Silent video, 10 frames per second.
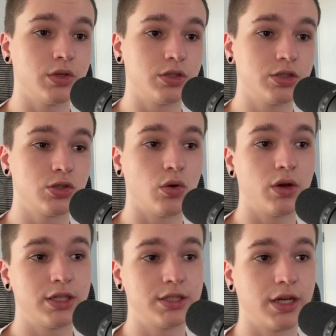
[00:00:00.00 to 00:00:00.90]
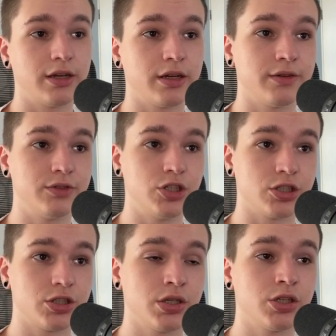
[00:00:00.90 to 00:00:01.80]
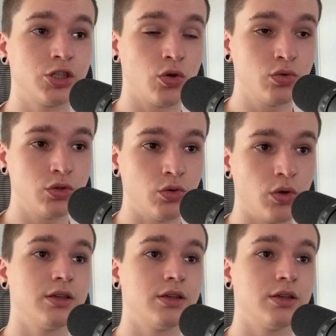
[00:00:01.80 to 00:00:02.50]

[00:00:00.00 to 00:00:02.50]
So as I have just shown you,